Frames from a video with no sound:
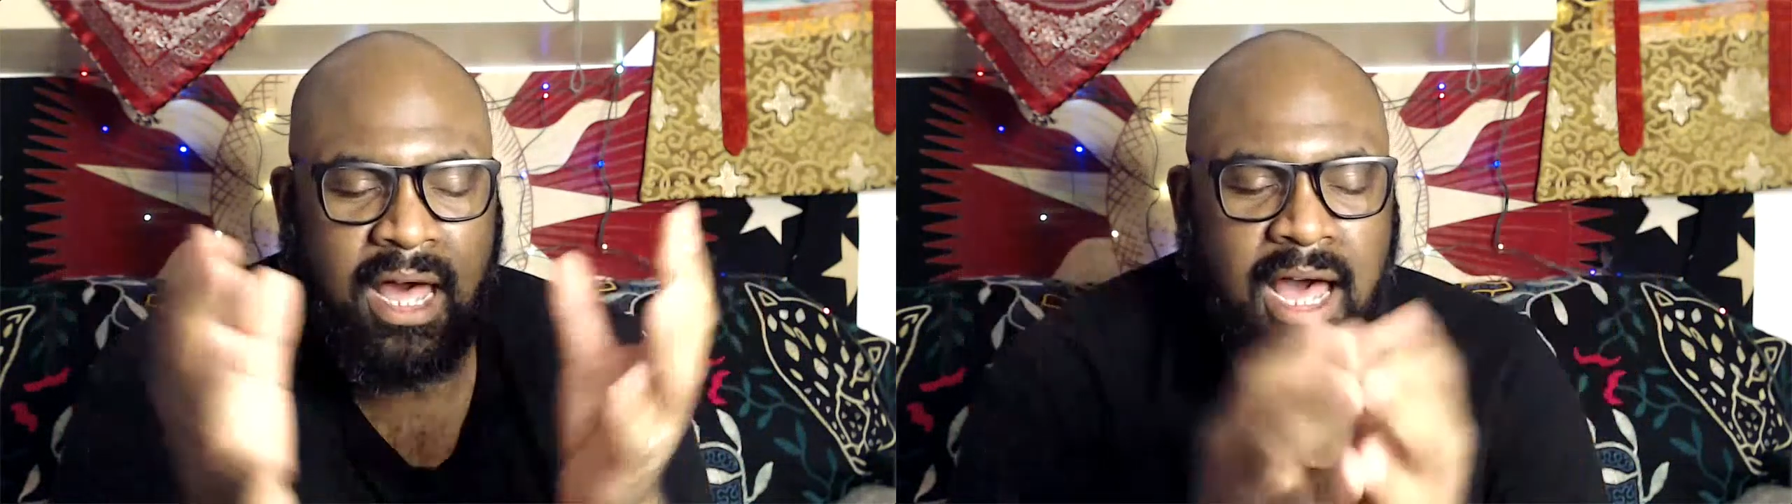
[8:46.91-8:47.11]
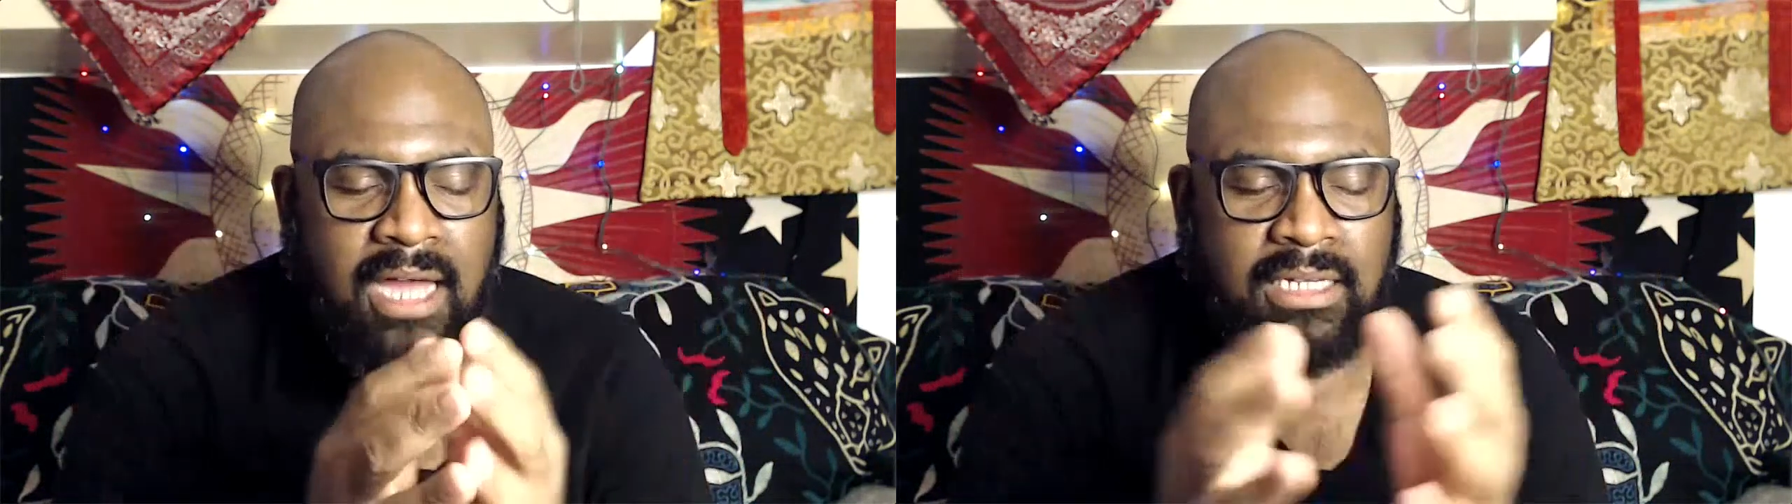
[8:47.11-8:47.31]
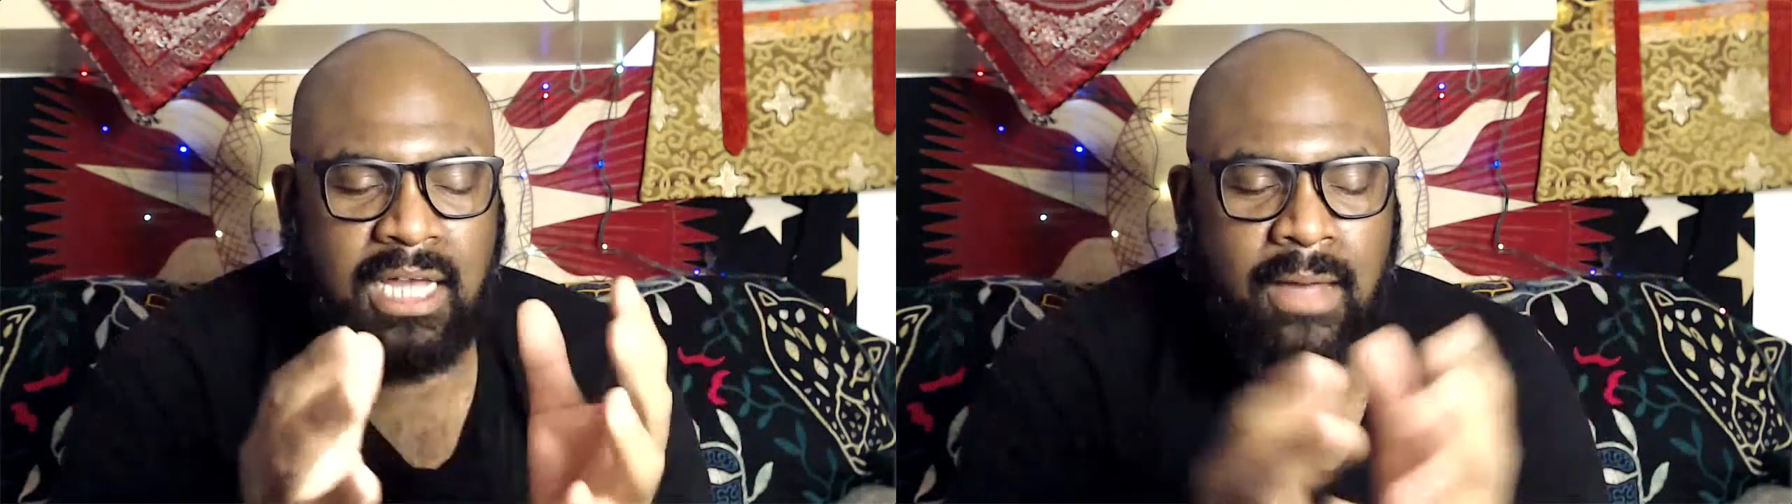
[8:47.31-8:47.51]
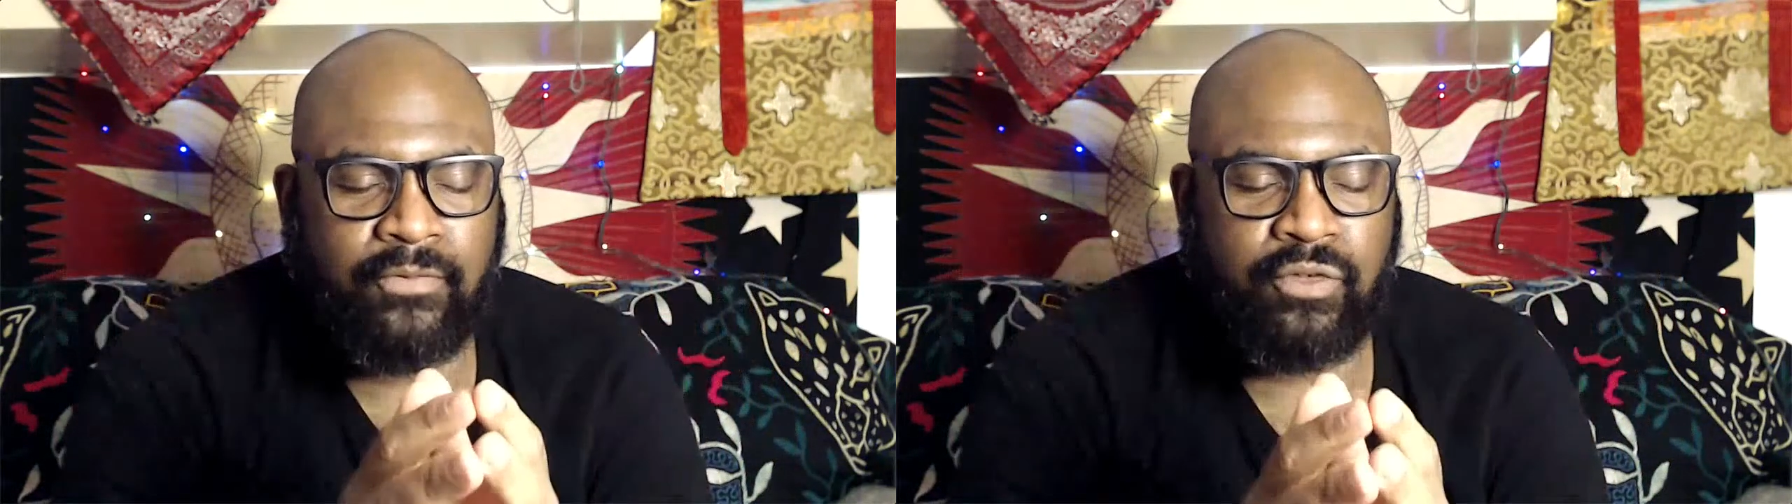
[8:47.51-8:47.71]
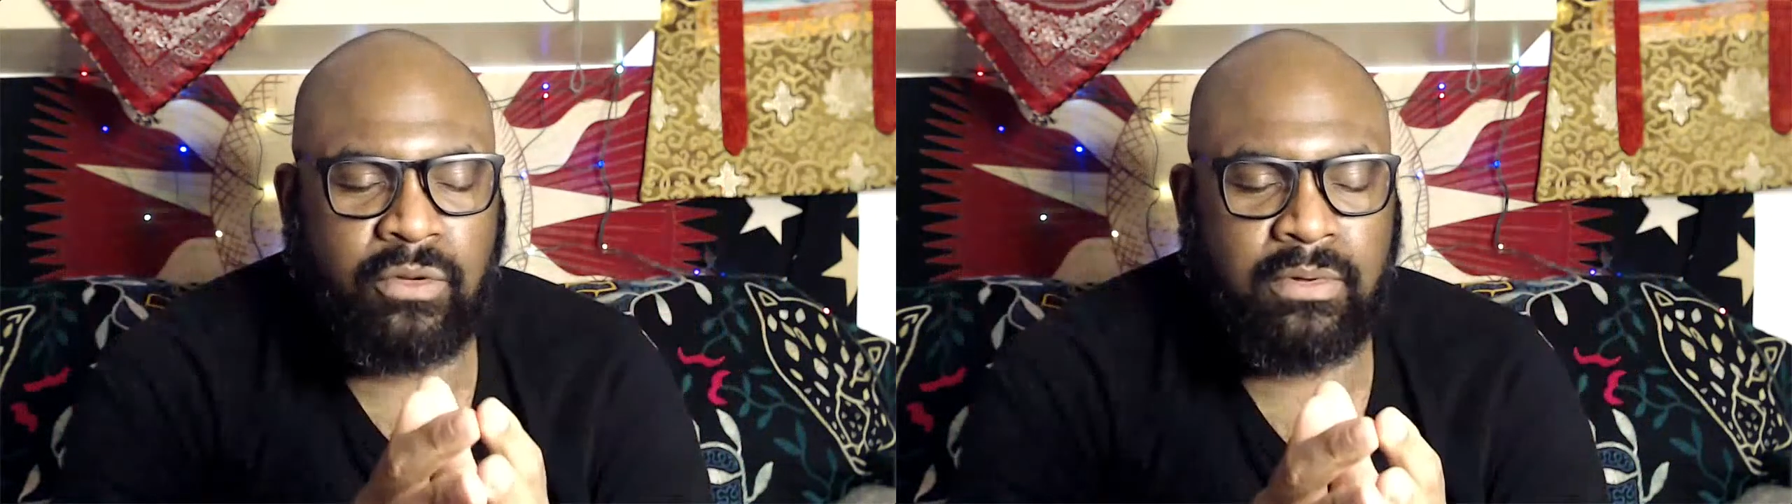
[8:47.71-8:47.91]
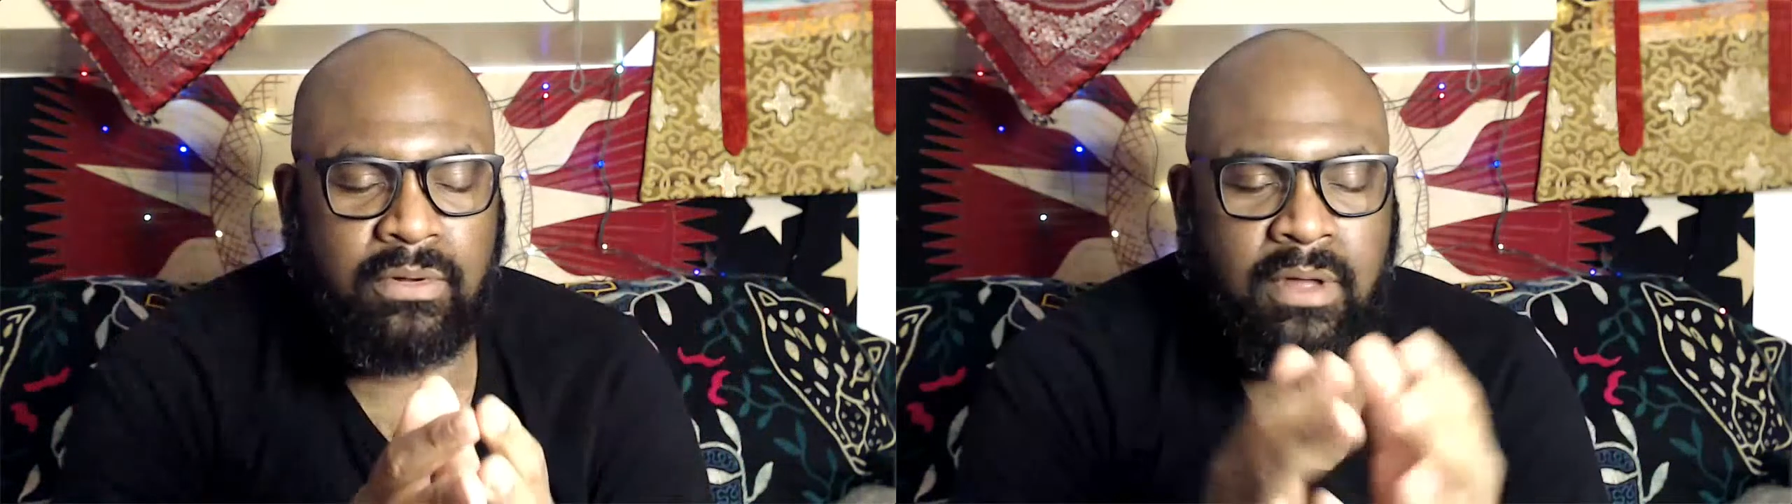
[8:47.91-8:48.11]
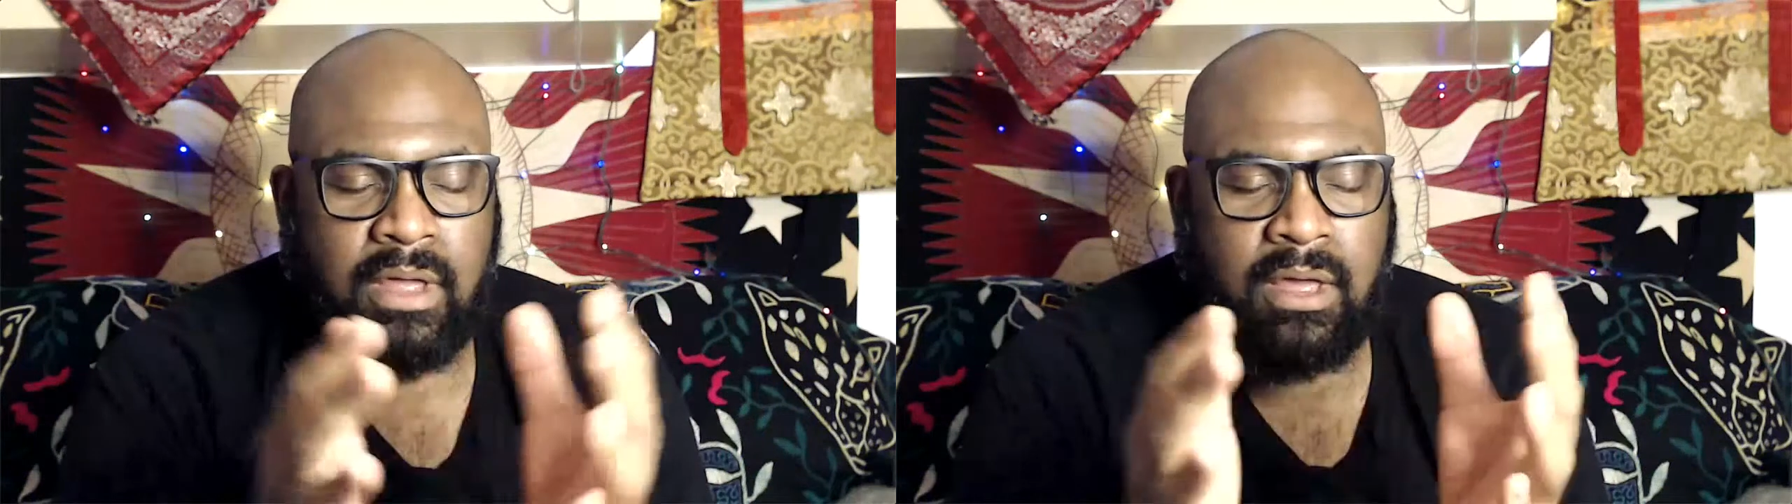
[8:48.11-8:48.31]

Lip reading: uncomfortable